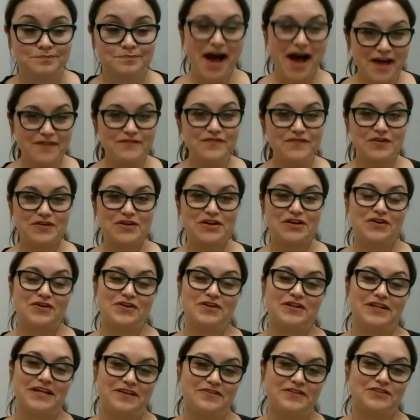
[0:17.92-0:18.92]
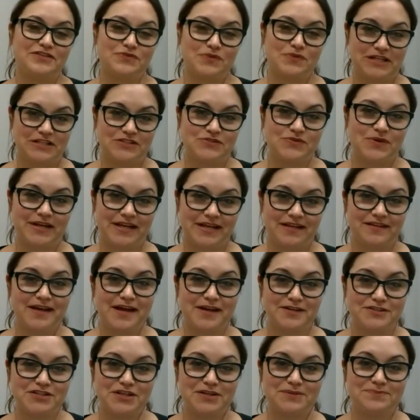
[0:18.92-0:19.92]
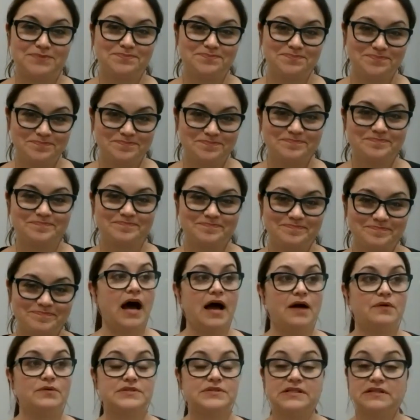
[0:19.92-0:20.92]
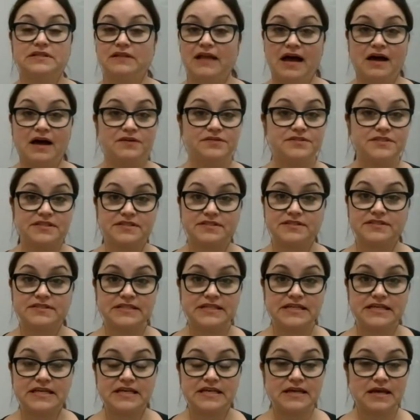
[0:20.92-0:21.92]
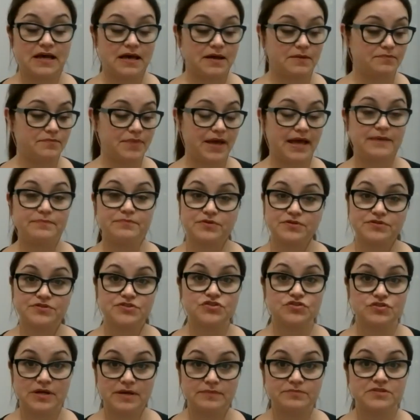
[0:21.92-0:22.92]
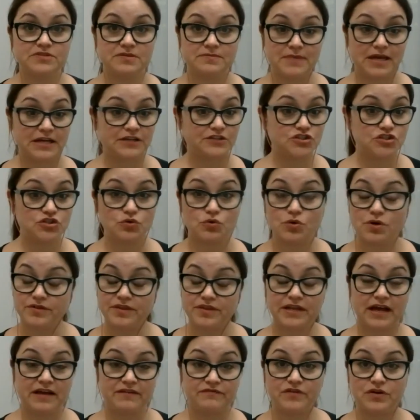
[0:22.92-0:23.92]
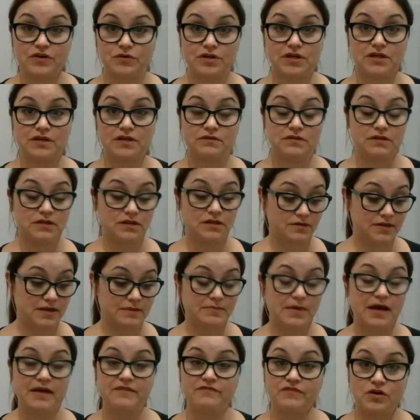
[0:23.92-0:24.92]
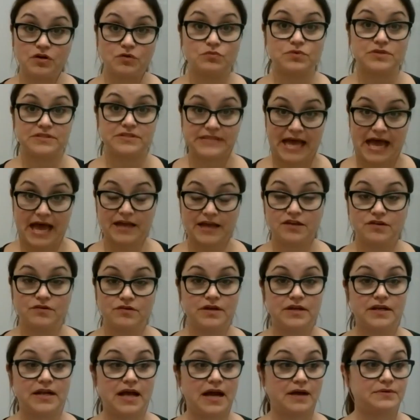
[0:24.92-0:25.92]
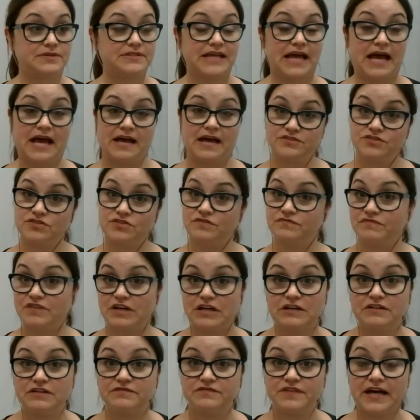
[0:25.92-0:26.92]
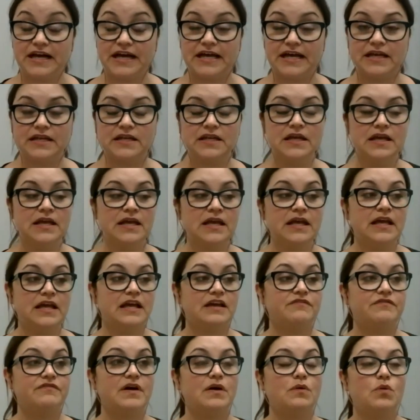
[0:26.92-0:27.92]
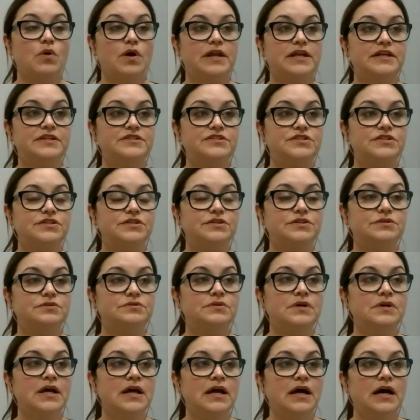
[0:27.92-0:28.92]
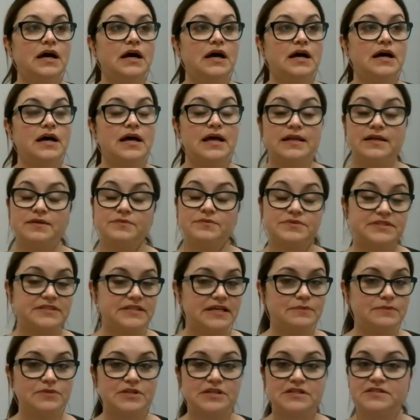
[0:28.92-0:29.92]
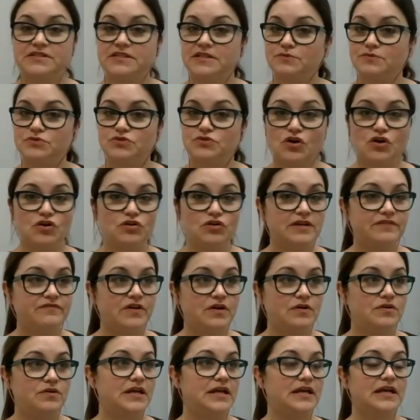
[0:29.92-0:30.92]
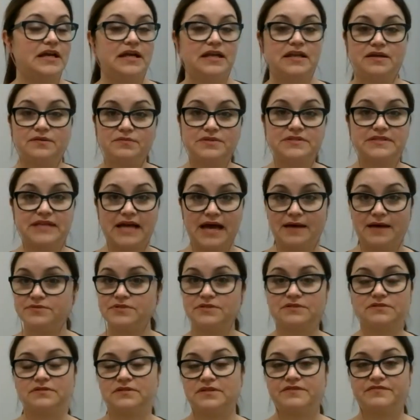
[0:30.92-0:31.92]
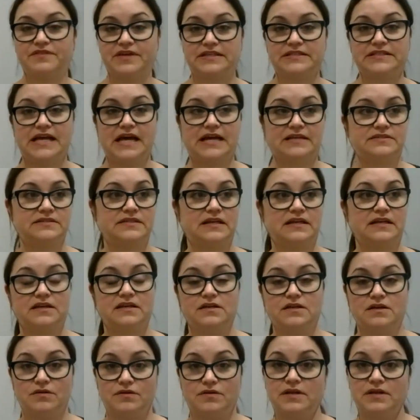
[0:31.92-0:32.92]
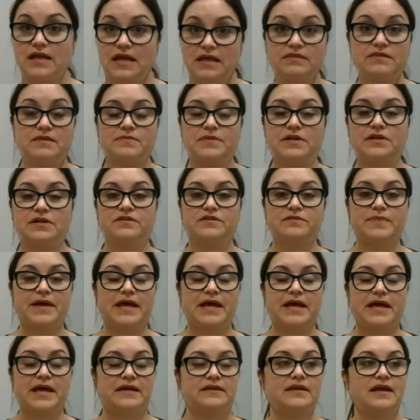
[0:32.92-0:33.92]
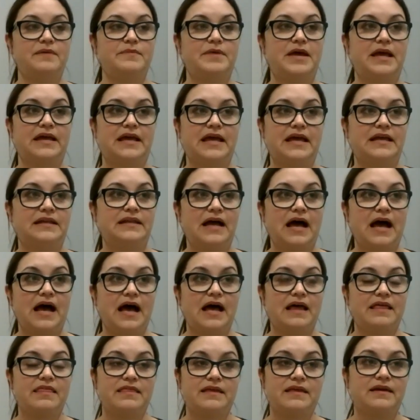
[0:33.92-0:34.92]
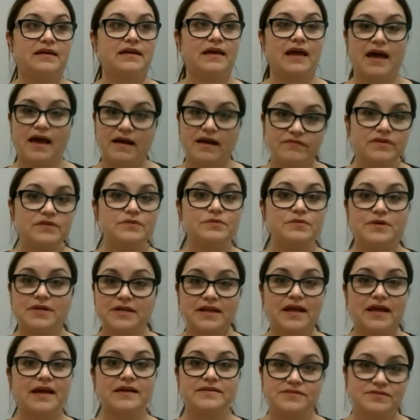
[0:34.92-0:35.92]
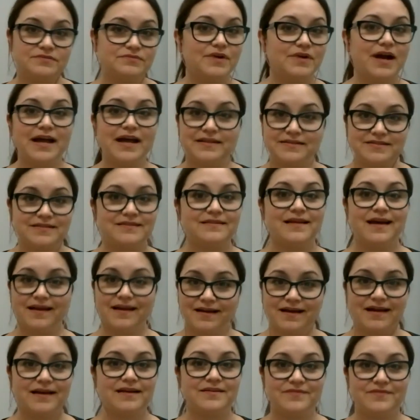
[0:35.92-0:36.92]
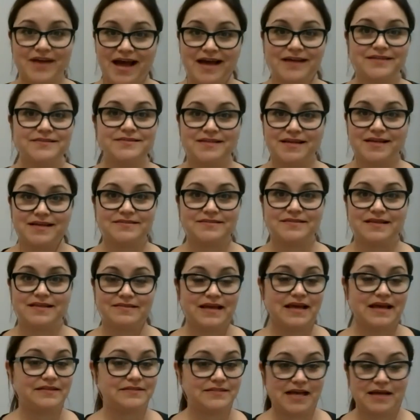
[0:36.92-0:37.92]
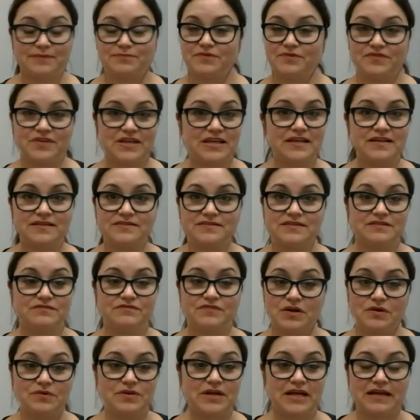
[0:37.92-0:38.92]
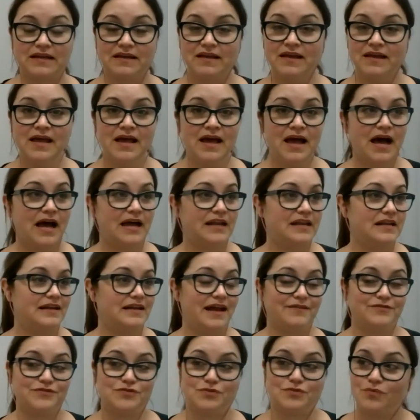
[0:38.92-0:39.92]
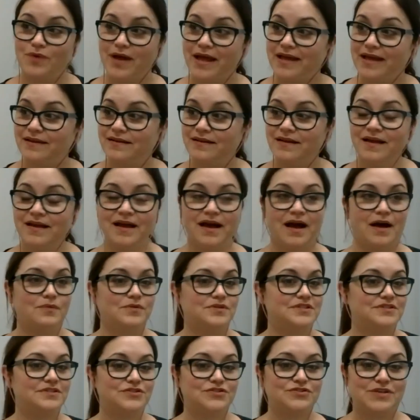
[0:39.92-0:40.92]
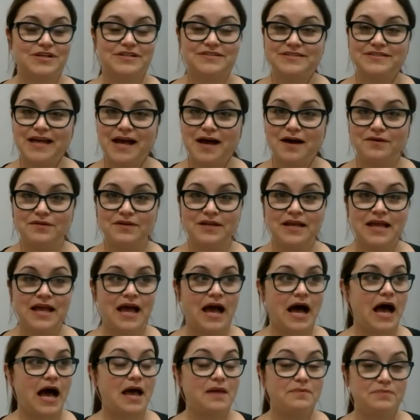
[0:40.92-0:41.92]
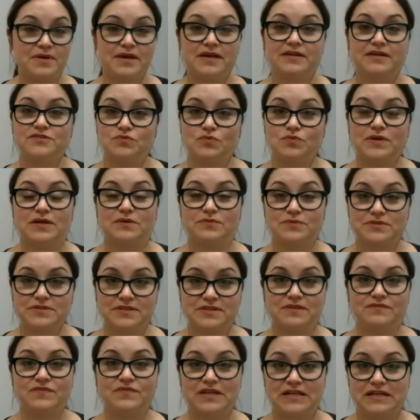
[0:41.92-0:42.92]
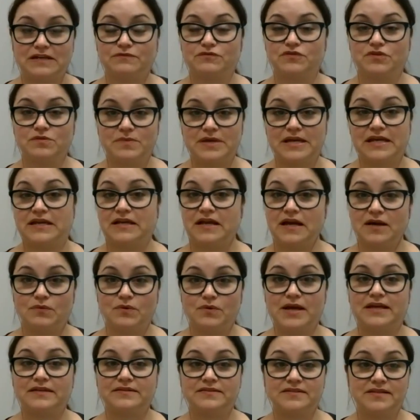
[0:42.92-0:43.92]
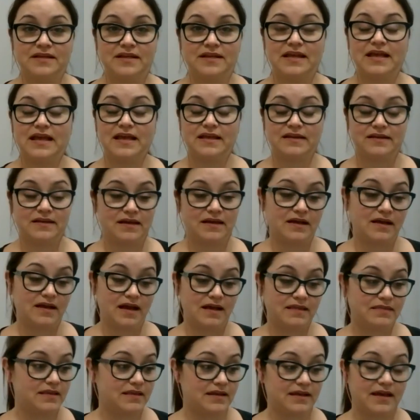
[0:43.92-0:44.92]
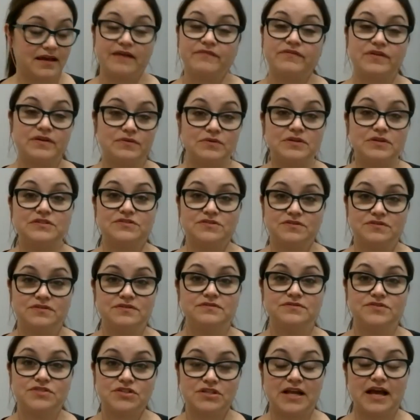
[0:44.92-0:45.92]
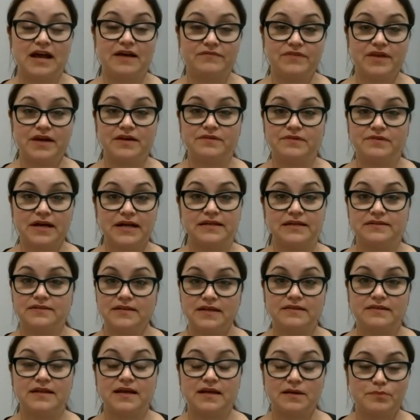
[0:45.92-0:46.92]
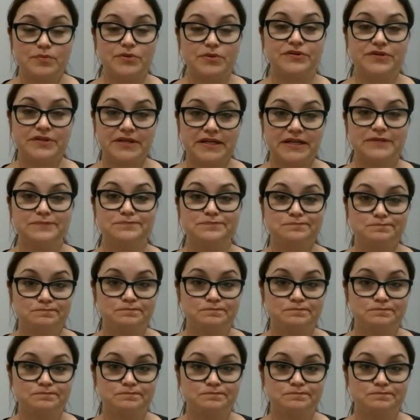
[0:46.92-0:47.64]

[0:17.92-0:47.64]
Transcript: I voted early in the 2020 election. I was allowed to see a paper strip to make sure that I voted, you know, that my vote was accurate. I was asked to verify it if I wanted to. And it was seamless, and it was early voting, and it was absolutely fantastic, you know, in the middle of the pandemic. And I think everyone has a right to that kind of access and that type of ease in voting. I didn't have to wait. I wasn't stressed out. I picked when it was convenient for me, and I went. And I think everyone should have that right and that ability.